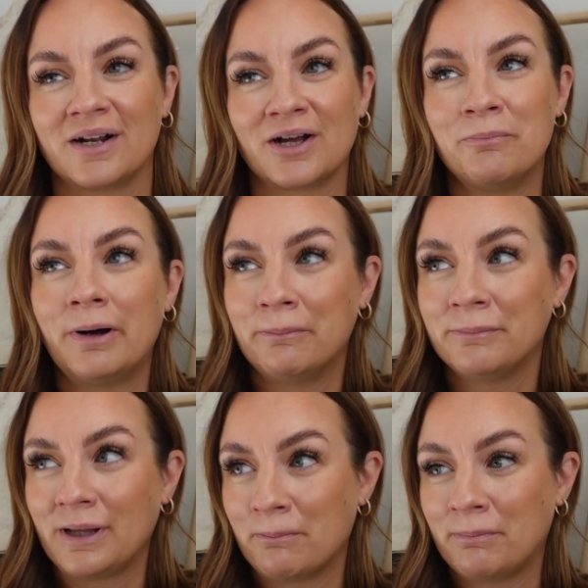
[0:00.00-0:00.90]
to go
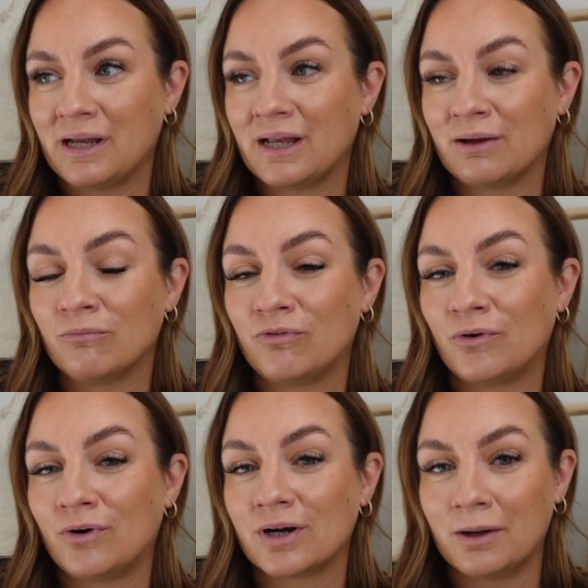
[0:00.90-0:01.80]
pumpkin picking
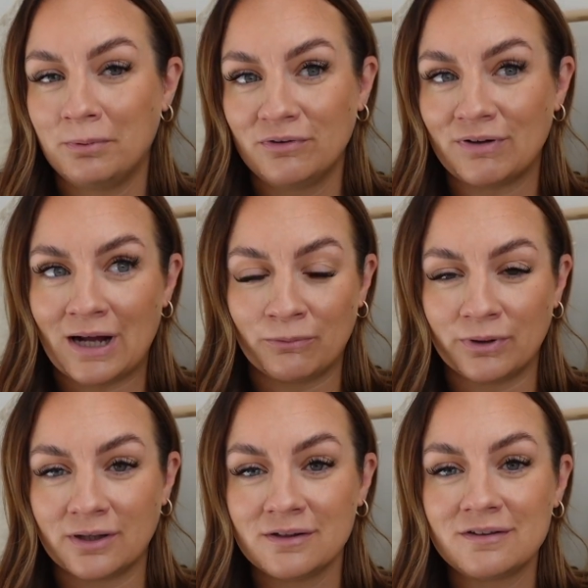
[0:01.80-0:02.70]
for a couple of
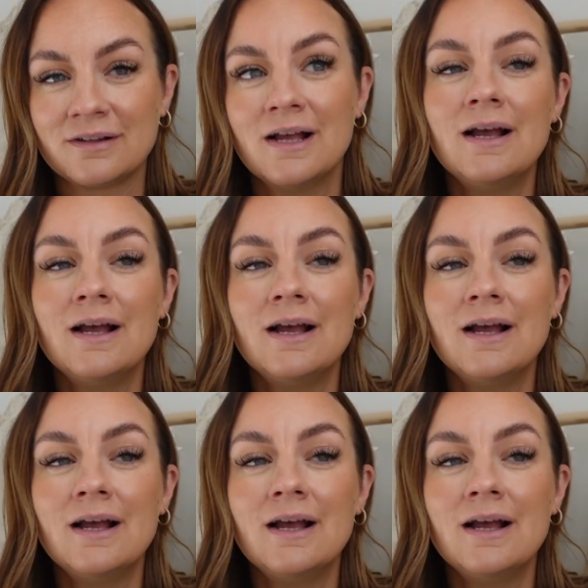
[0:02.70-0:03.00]
hours.